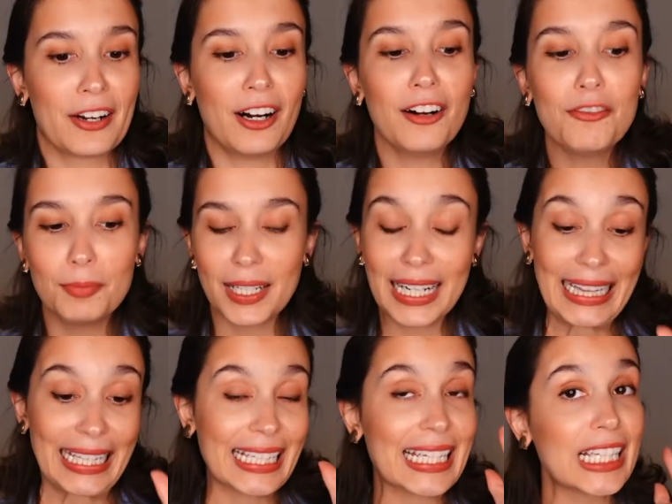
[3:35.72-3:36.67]
off, but I
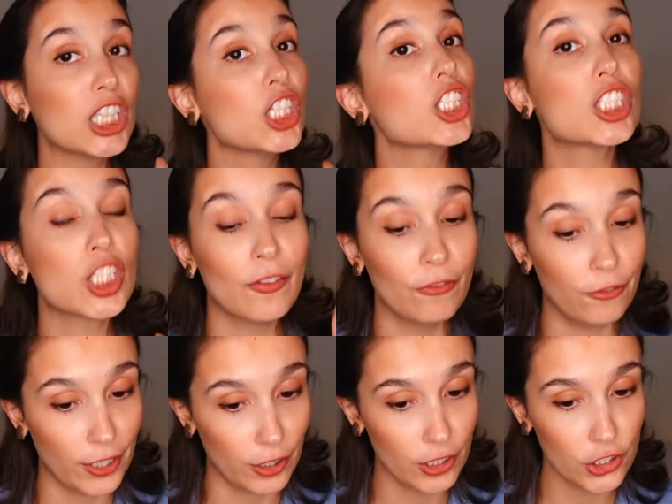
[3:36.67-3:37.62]
think it looks
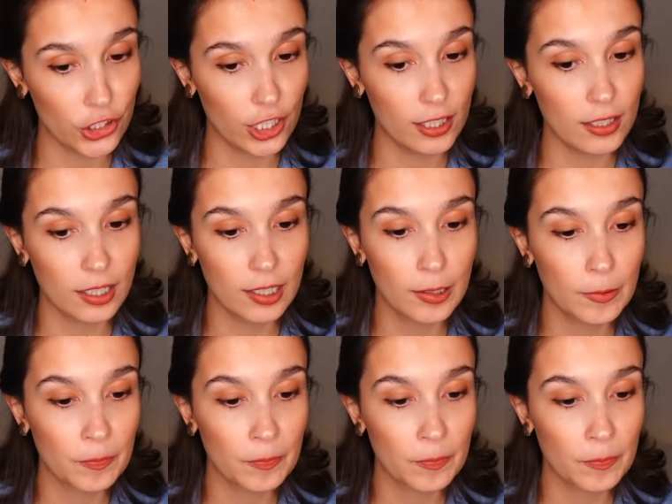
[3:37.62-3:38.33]
very chic.